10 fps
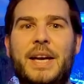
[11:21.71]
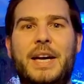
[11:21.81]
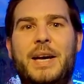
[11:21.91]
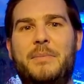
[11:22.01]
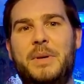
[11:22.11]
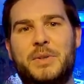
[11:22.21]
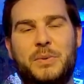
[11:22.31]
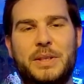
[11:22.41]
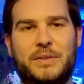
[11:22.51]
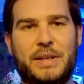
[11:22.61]
It's
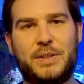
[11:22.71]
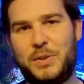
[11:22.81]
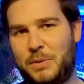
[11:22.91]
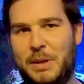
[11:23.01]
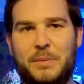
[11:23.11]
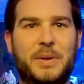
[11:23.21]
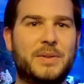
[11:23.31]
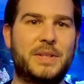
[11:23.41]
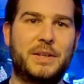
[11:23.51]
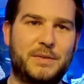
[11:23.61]
always great to talk about the
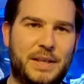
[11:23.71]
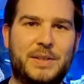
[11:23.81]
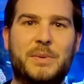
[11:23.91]
positives as